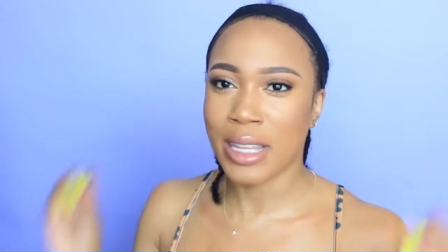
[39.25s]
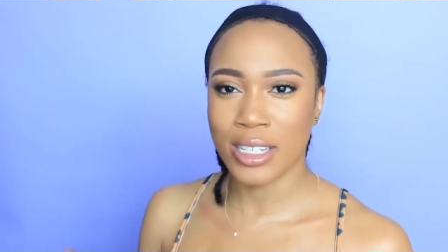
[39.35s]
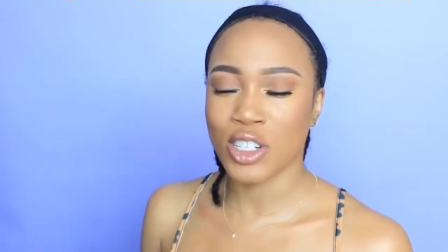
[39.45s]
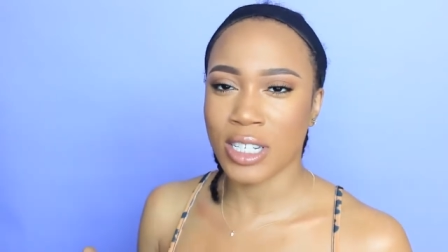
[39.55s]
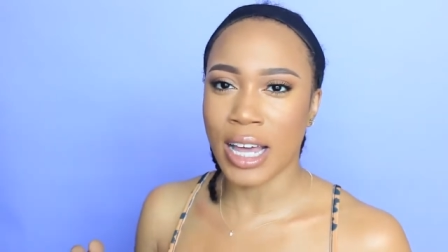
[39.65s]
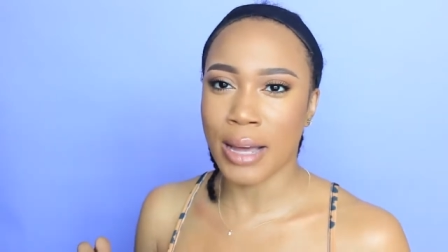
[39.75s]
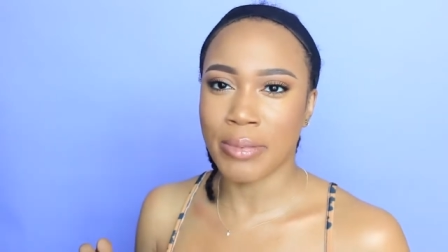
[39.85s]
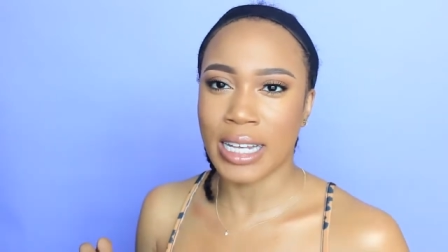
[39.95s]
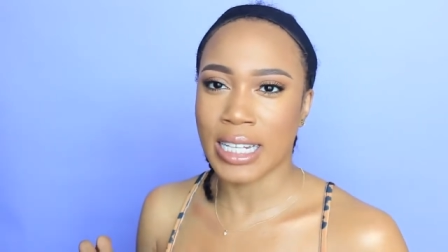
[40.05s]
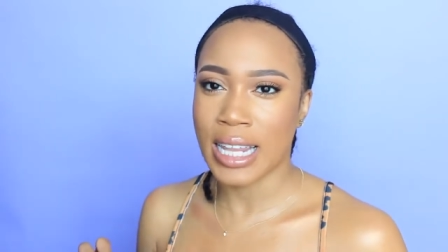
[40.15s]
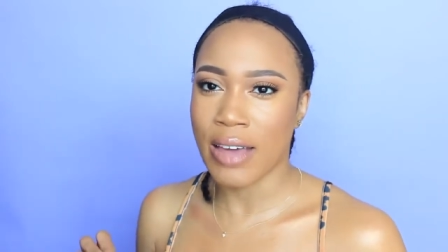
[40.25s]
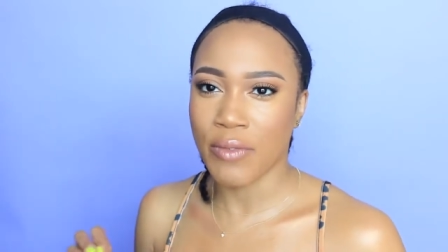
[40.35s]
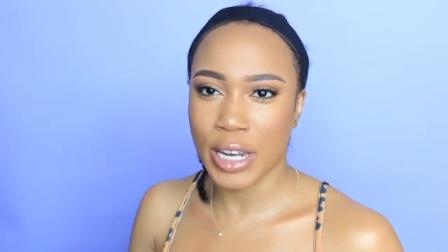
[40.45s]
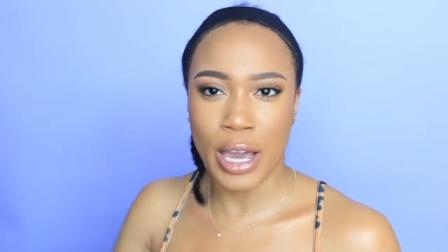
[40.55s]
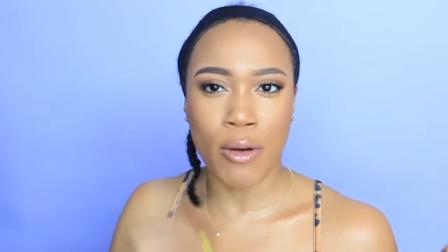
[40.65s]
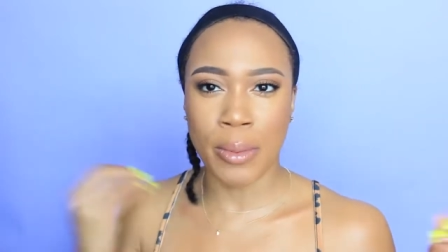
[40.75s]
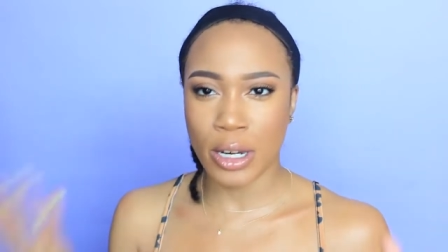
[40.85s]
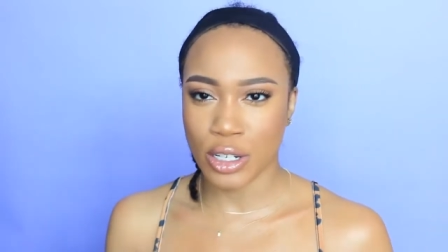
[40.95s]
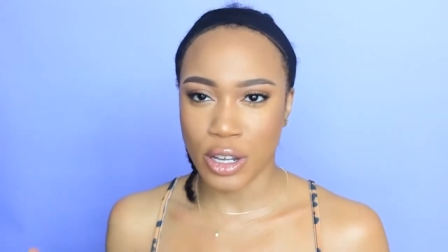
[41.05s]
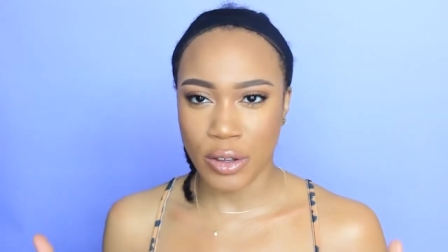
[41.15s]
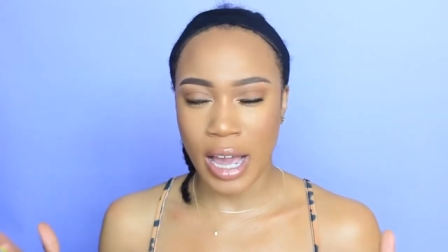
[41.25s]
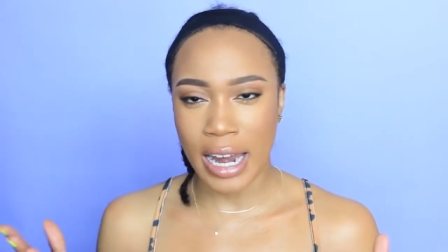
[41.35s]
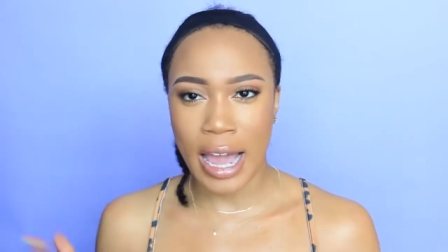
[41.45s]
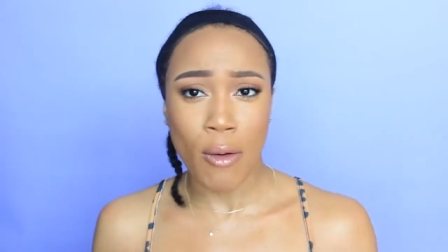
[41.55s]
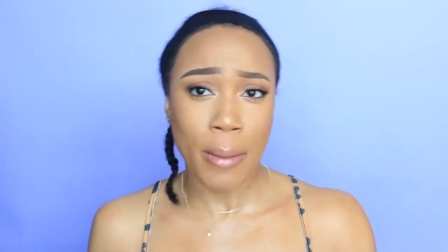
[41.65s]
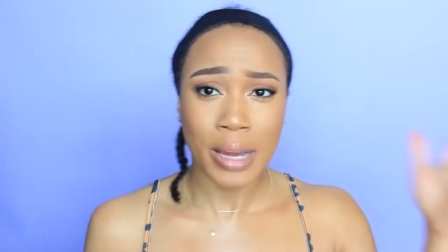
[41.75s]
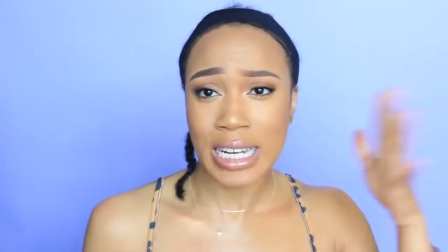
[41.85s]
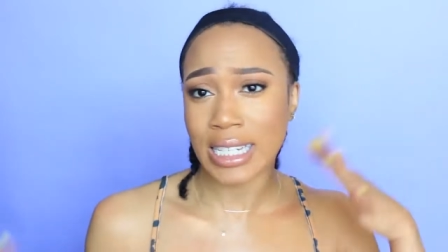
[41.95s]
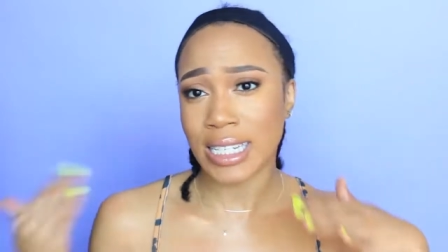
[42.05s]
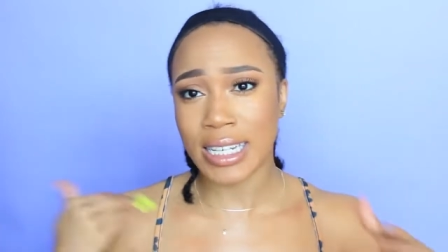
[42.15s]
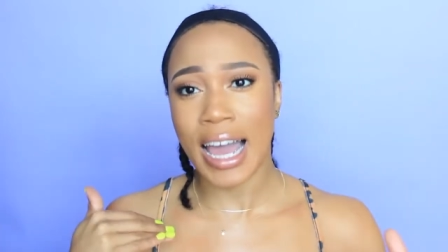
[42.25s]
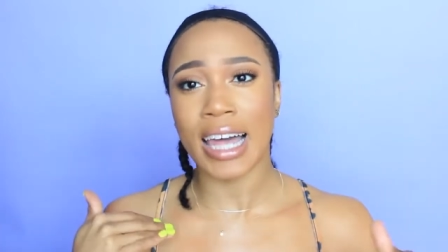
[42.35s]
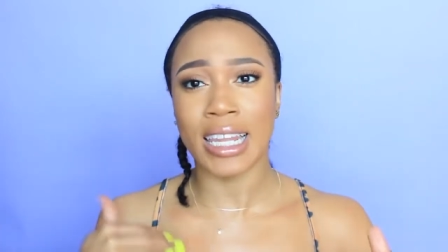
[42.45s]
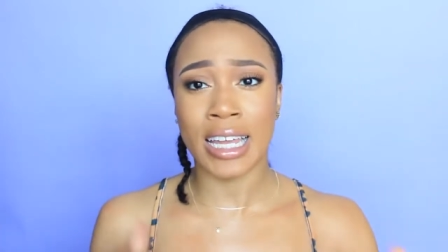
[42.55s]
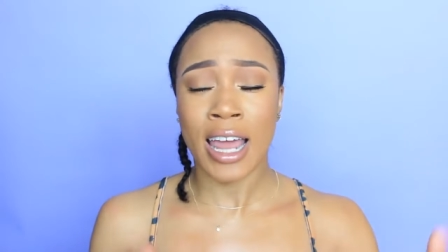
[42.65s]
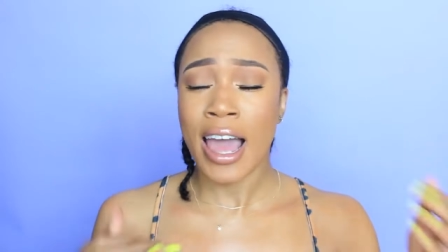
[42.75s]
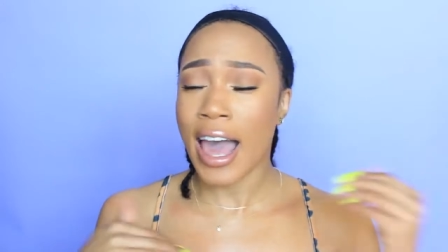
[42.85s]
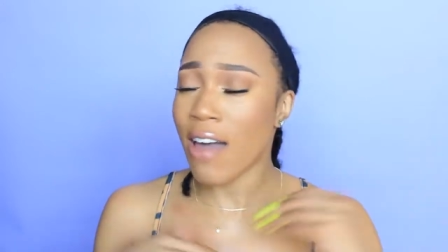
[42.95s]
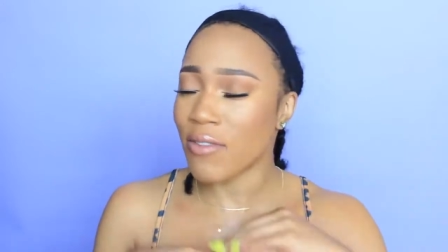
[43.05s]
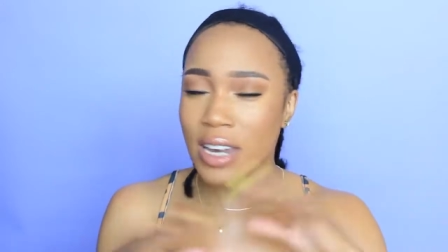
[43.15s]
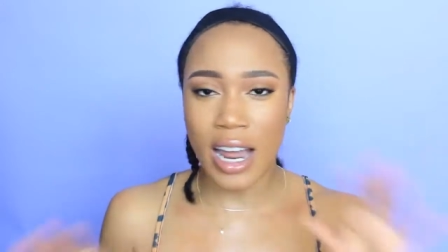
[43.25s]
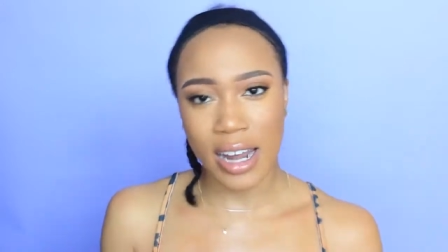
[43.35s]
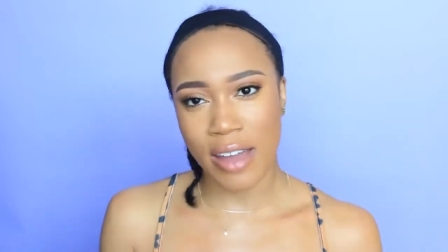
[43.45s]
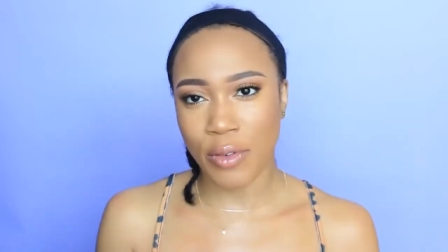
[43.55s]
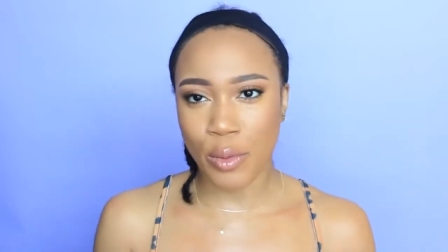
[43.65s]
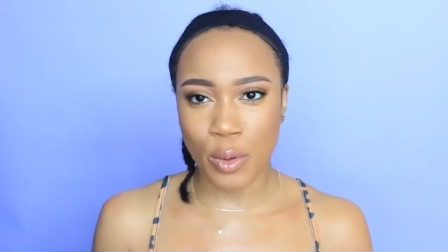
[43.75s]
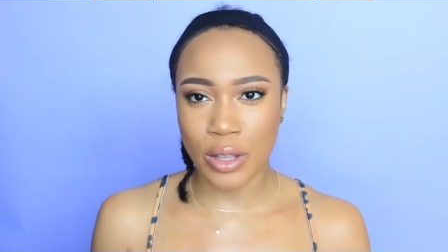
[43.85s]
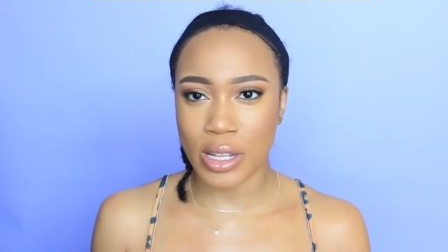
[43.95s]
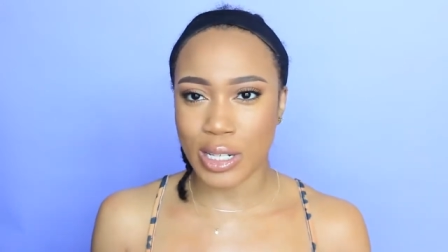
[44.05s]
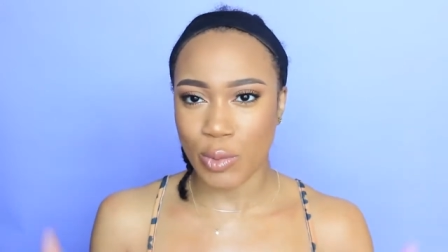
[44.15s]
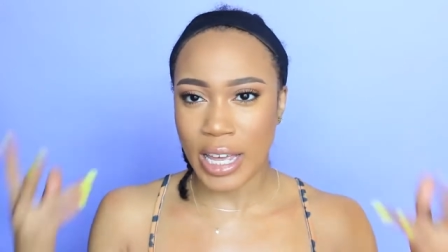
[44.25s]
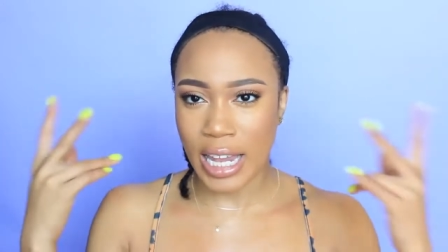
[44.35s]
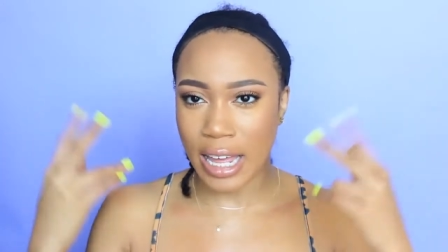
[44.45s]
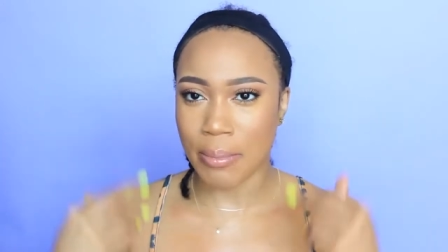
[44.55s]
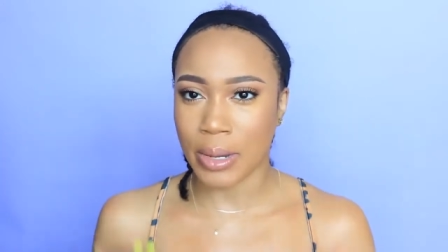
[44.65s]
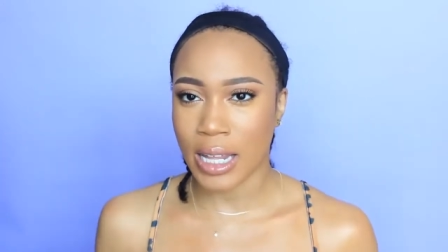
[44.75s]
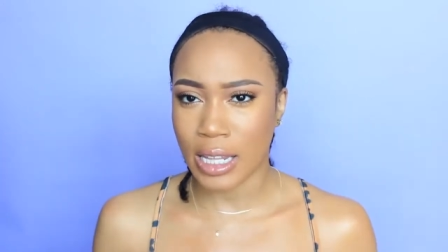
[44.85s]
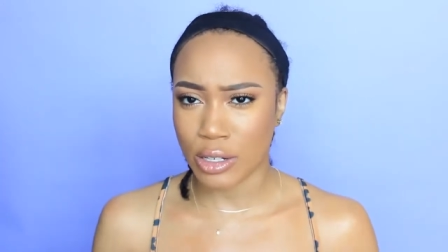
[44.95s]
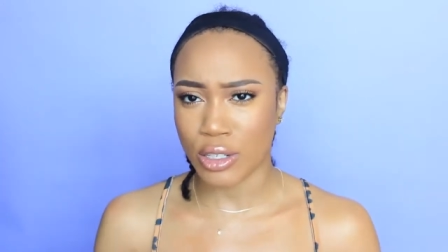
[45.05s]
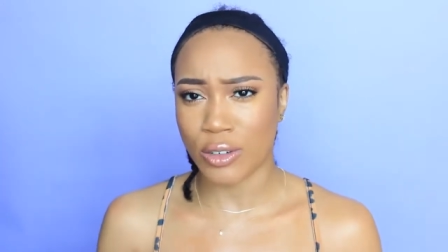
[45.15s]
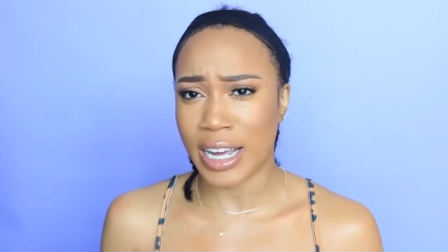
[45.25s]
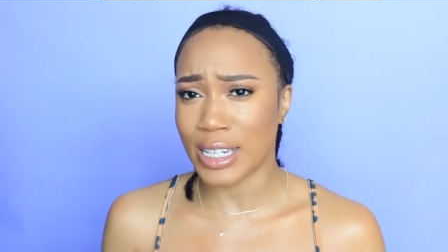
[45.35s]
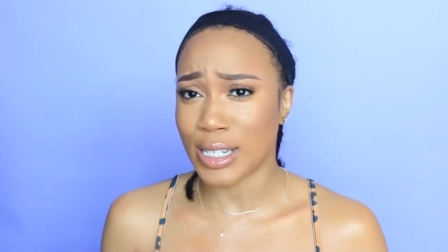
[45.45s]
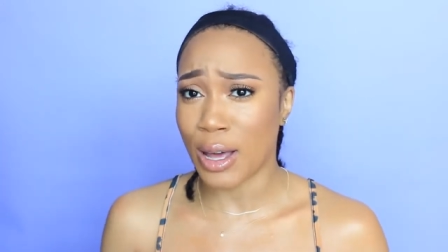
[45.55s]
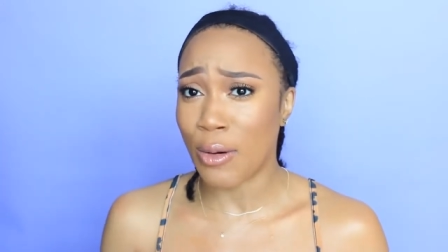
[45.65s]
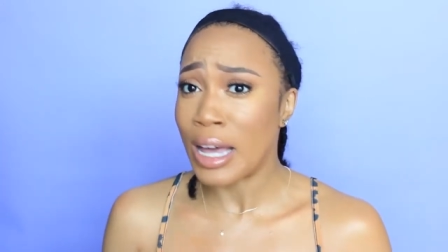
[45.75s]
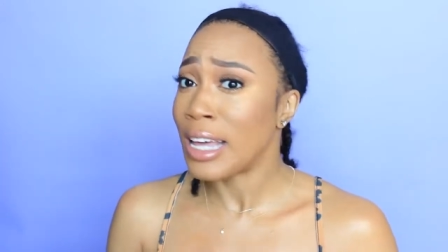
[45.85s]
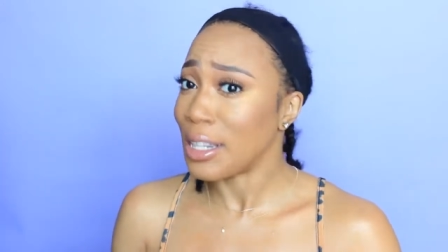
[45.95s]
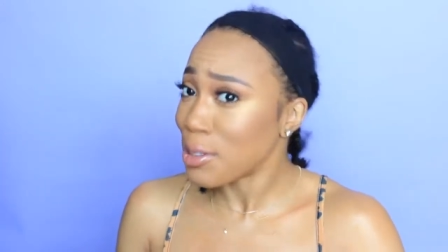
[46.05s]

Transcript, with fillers: this is just an update to that video I'm gonna show you kind of how I'm gonna style it I have not ever worn this wig like completely straight so